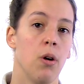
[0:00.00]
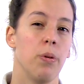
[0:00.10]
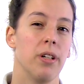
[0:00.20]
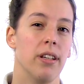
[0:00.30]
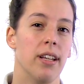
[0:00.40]

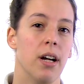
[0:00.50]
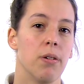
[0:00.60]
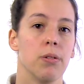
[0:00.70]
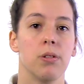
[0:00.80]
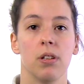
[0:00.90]
with a
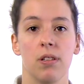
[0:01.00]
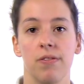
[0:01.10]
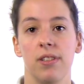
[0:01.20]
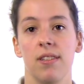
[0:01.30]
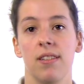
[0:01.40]
narrow
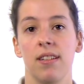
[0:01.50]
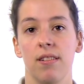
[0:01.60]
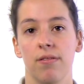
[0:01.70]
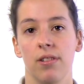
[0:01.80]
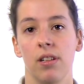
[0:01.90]
confidence
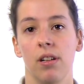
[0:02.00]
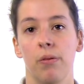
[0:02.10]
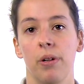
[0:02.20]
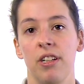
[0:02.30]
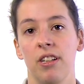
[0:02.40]
interval
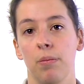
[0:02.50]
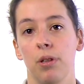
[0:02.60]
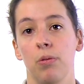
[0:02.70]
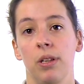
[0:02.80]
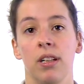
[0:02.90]
ranging
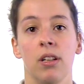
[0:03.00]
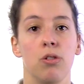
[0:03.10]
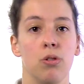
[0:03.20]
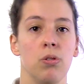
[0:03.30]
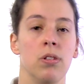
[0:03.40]
between
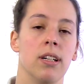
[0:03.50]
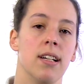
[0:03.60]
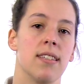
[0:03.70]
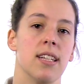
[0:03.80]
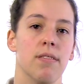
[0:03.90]
two
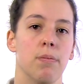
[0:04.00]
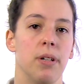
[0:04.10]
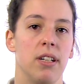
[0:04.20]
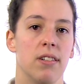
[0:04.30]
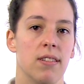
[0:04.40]
and seven
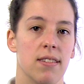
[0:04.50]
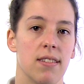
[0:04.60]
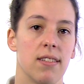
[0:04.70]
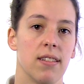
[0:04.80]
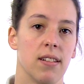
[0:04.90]

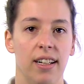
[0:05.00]
patients.